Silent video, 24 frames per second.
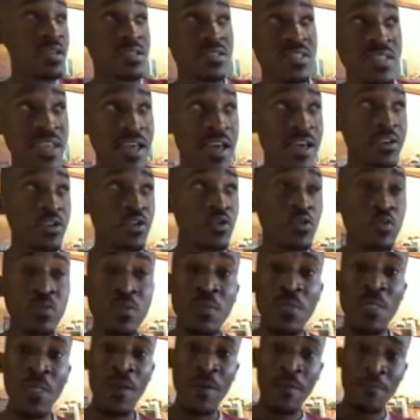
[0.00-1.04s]
things here
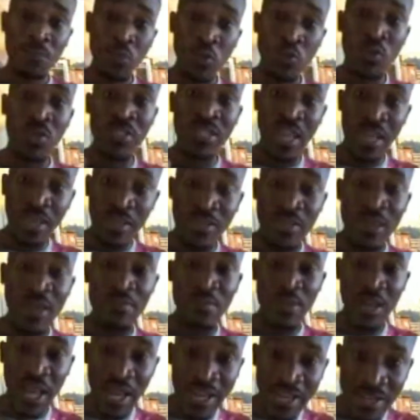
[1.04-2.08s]
and you take
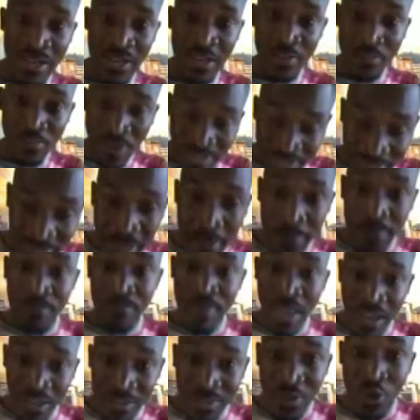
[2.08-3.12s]
them lightly, but they
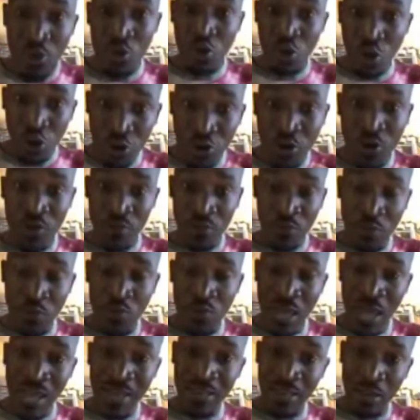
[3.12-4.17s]
make the whole of
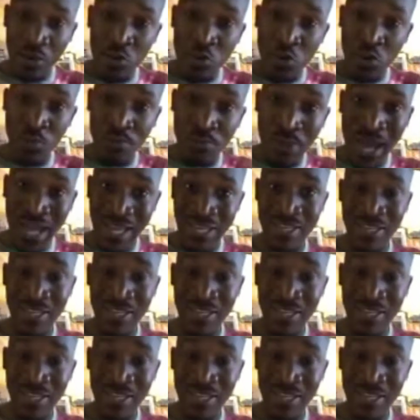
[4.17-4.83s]
Uganda look